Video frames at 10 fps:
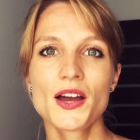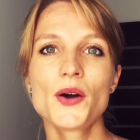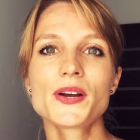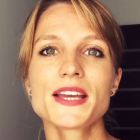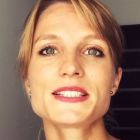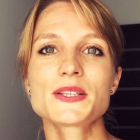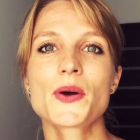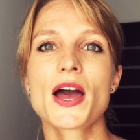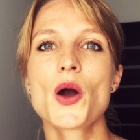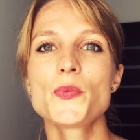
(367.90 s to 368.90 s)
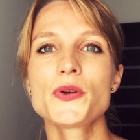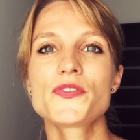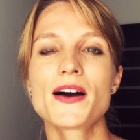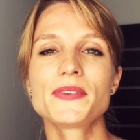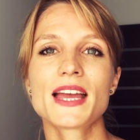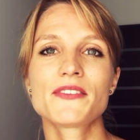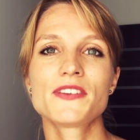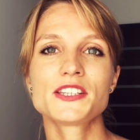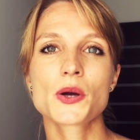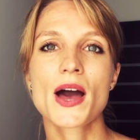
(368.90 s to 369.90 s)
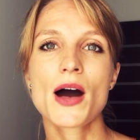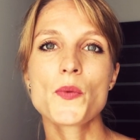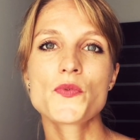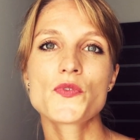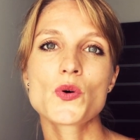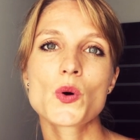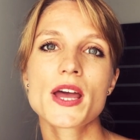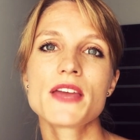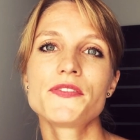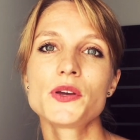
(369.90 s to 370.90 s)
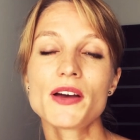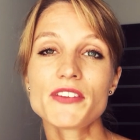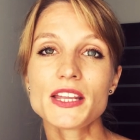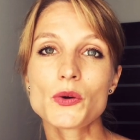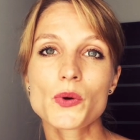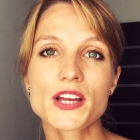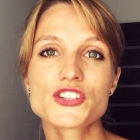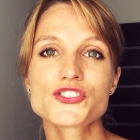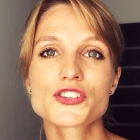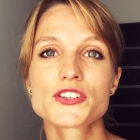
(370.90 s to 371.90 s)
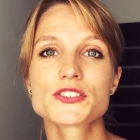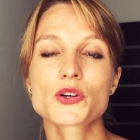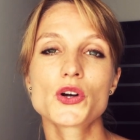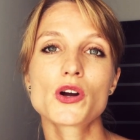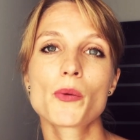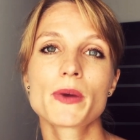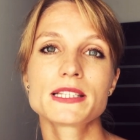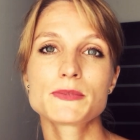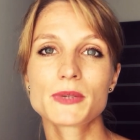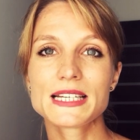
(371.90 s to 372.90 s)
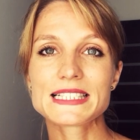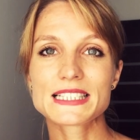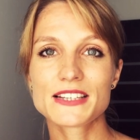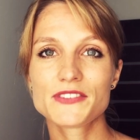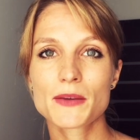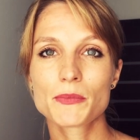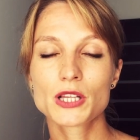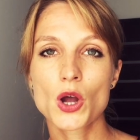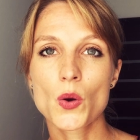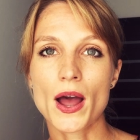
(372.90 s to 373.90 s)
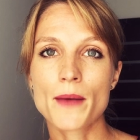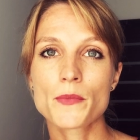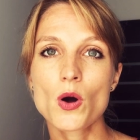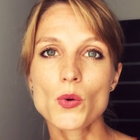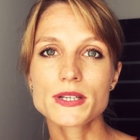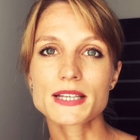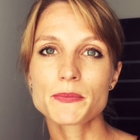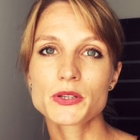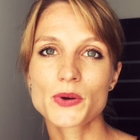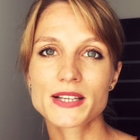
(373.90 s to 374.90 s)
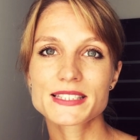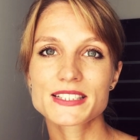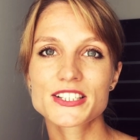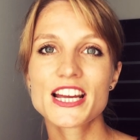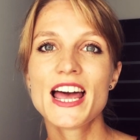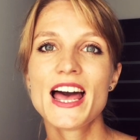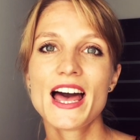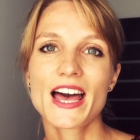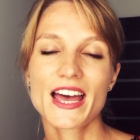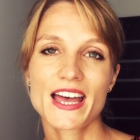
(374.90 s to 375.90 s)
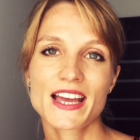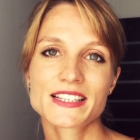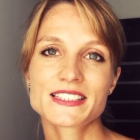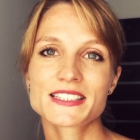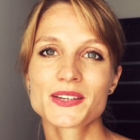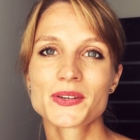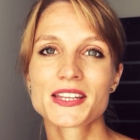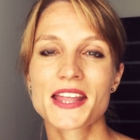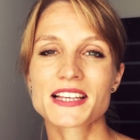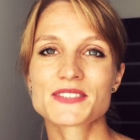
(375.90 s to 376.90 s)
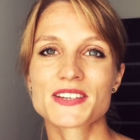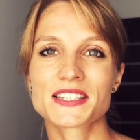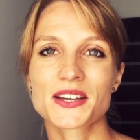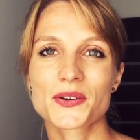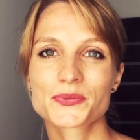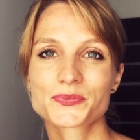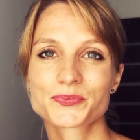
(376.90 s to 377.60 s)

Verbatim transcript: Okay, so I hope you found that video helpful. If you have any questions or comments, please leave them below. I'm always happy to answer, and see you in the next video.